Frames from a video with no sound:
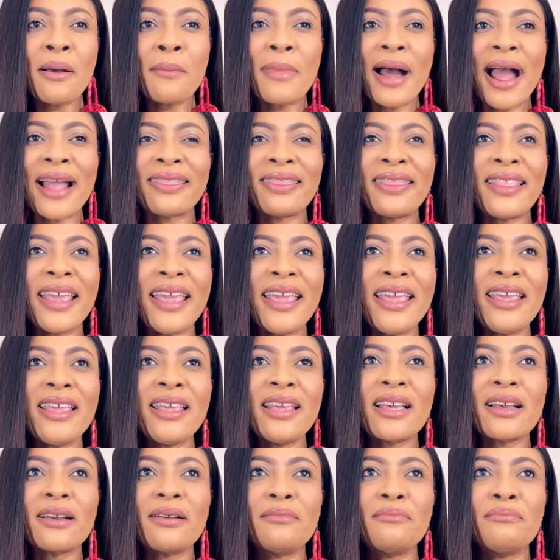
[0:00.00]
I
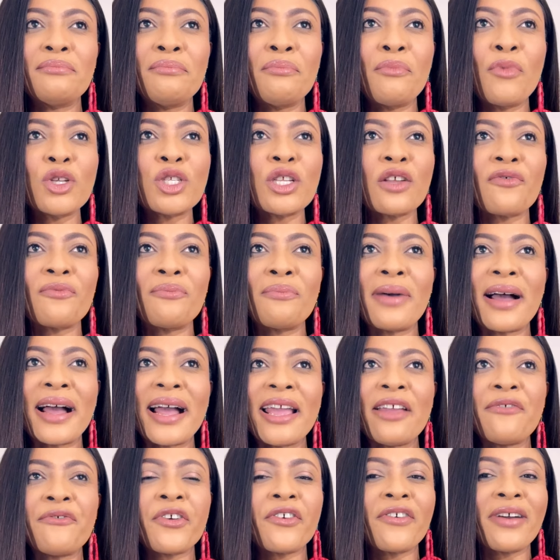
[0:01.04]
think most of
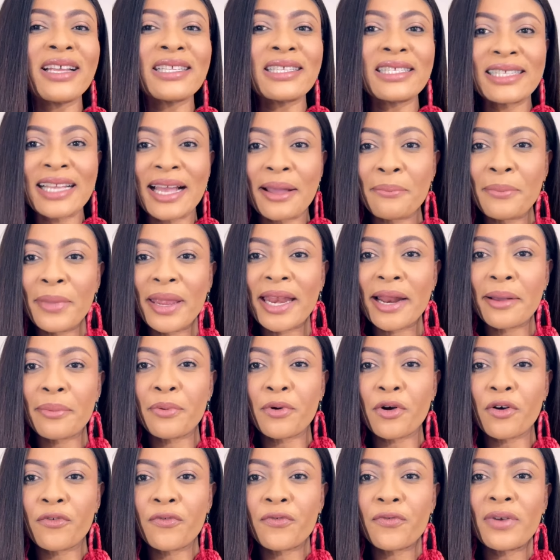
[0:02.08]
my fragrances are made
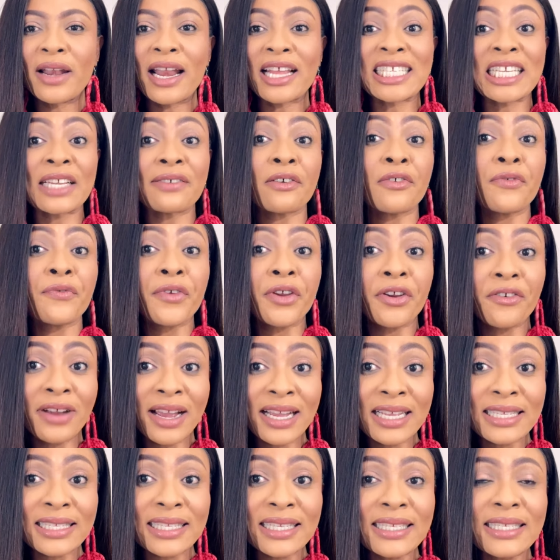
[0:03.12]
up of Lattafa
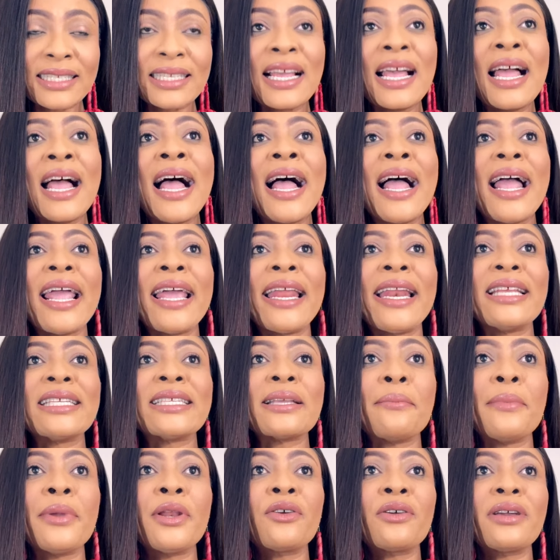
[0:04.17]
fragrances. It is
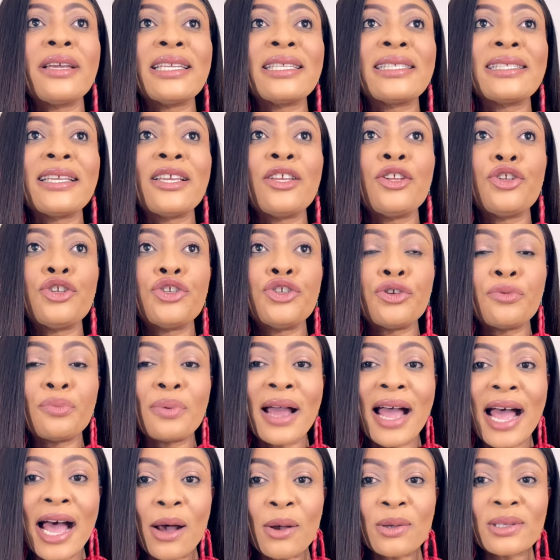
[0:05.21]
a Middle Eastern dupe
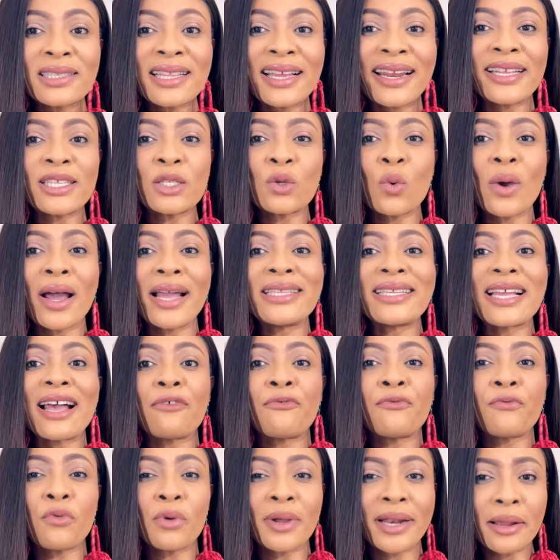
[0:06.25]
house that is quite
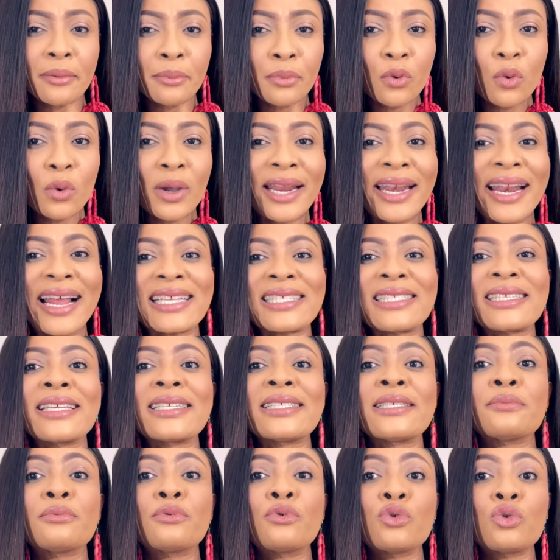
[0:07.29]
affordable and
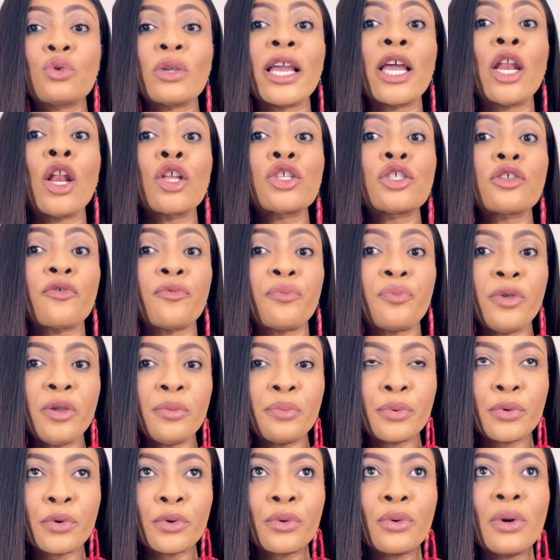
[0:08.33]
accessible to a lot of
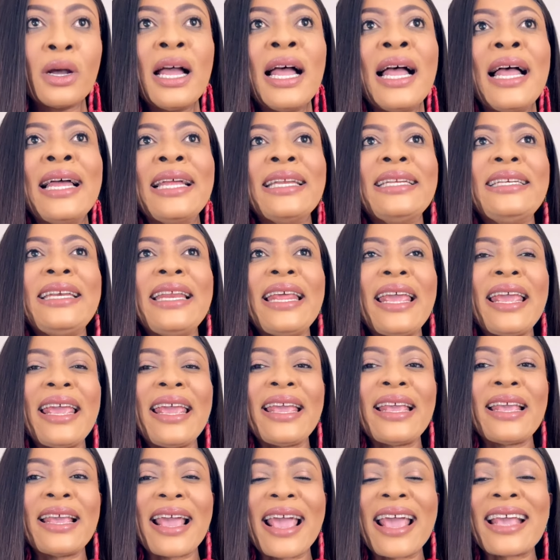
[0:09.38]
people.
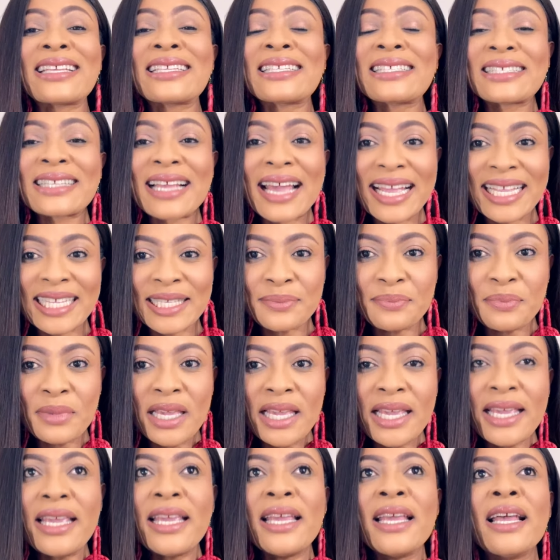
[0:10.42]
They excite
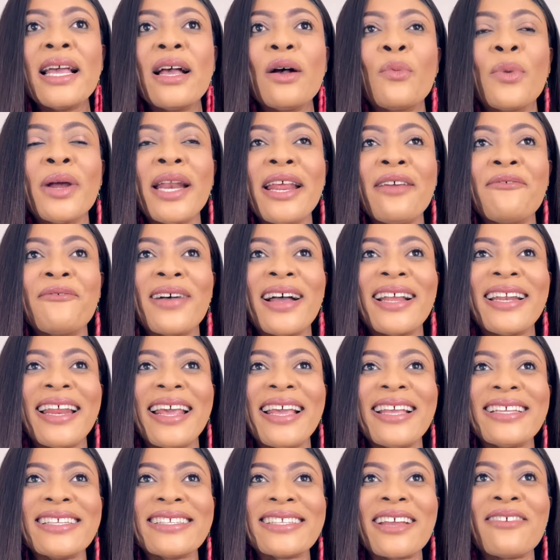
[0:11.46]
me. Whenever
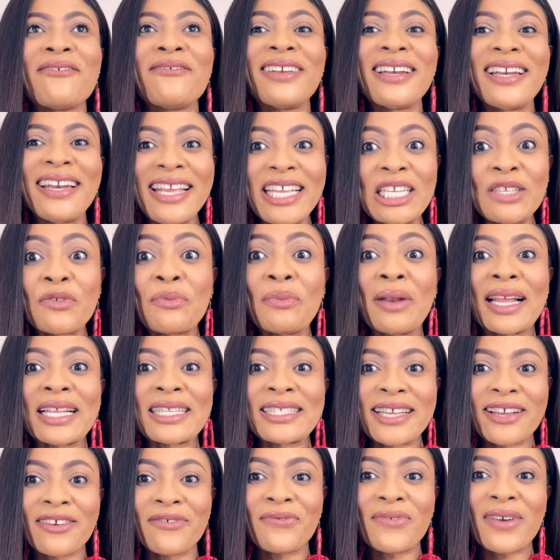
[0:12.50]
there is a release from
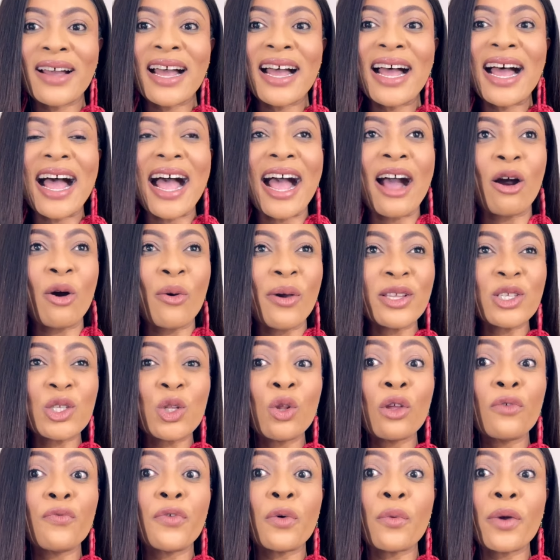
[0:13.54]
Lattafa, I always
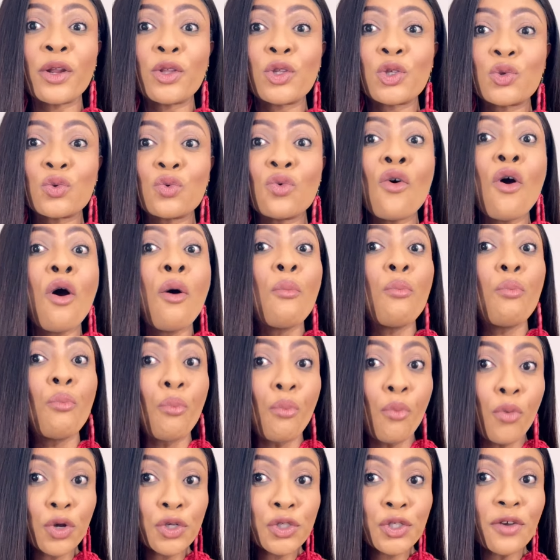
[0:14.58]
look forward to
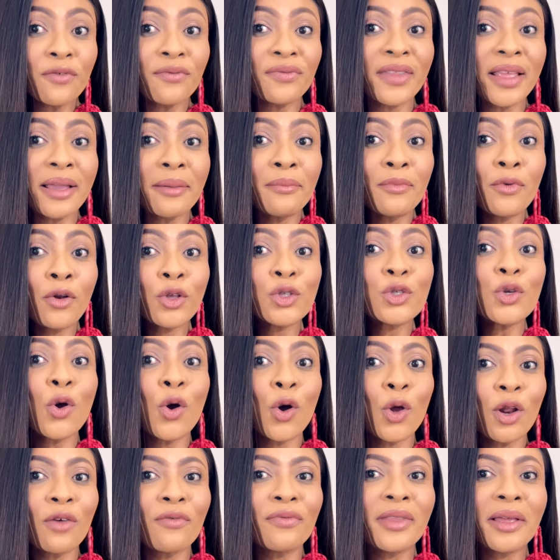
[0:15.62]
most of them, not
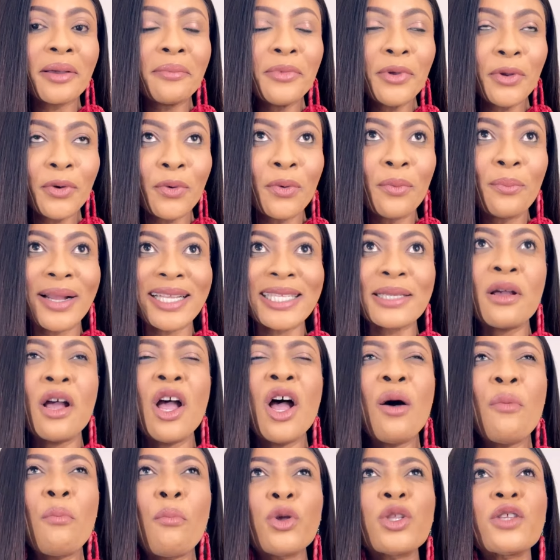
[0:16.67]
all of them, you know, but
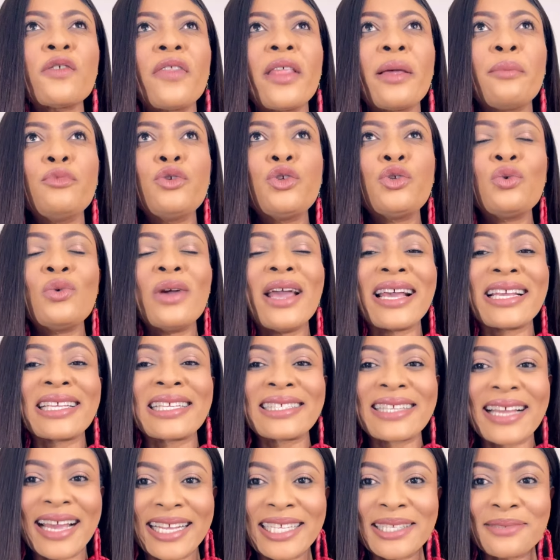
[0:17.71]
most of them do
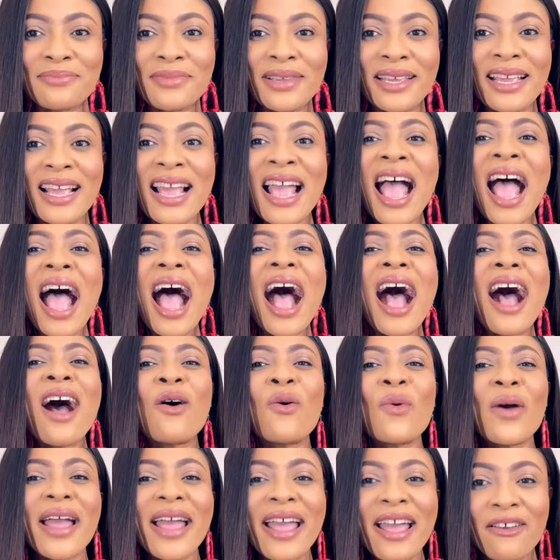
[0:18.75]
excite me.
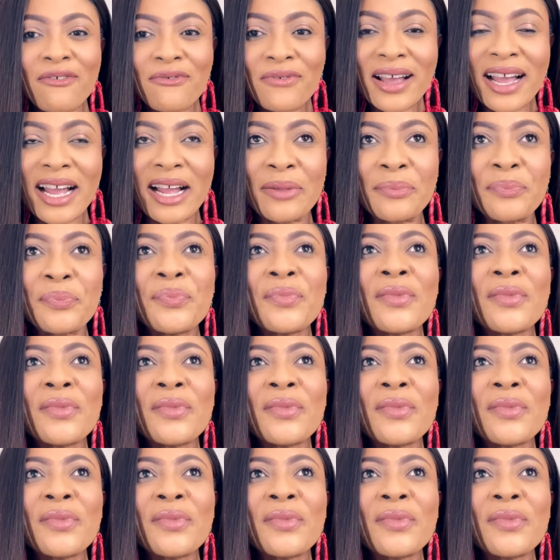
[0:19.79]
However,